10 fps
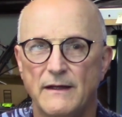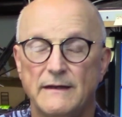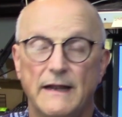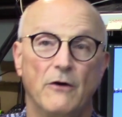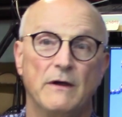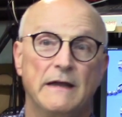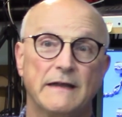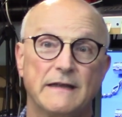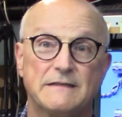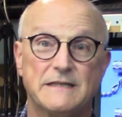Now,
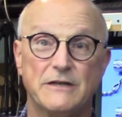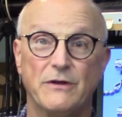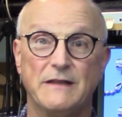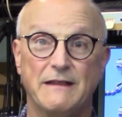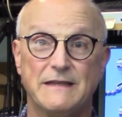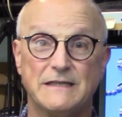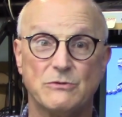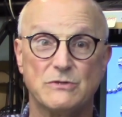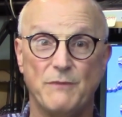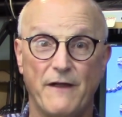considering that this
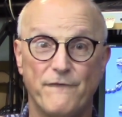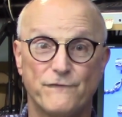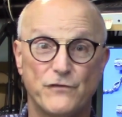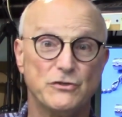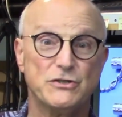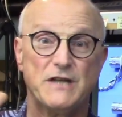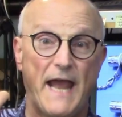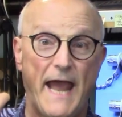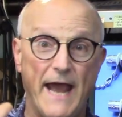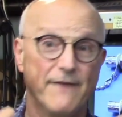was my first
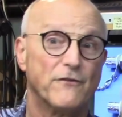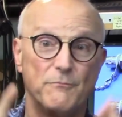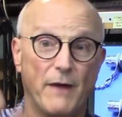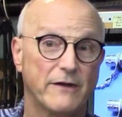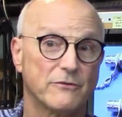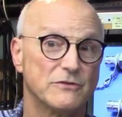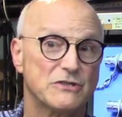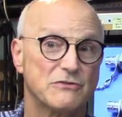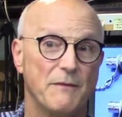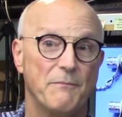ever
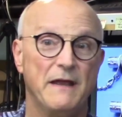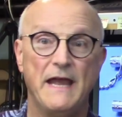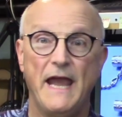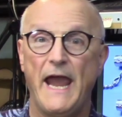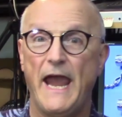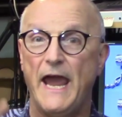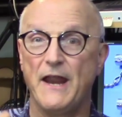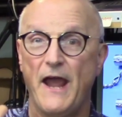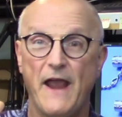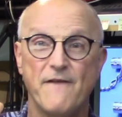microstrip
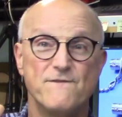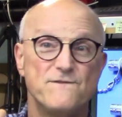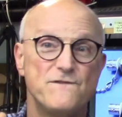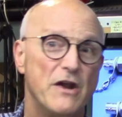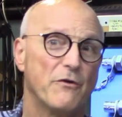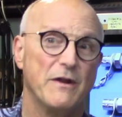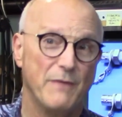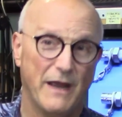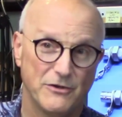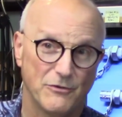and a very
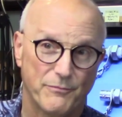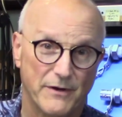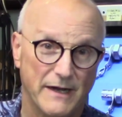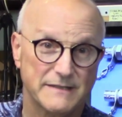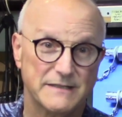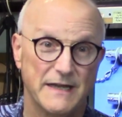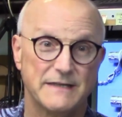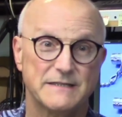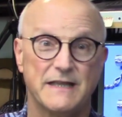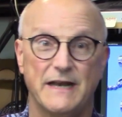manual
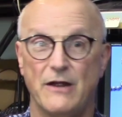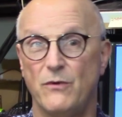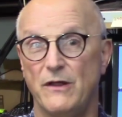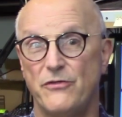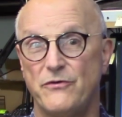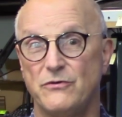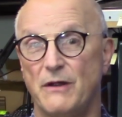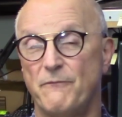process that I went through to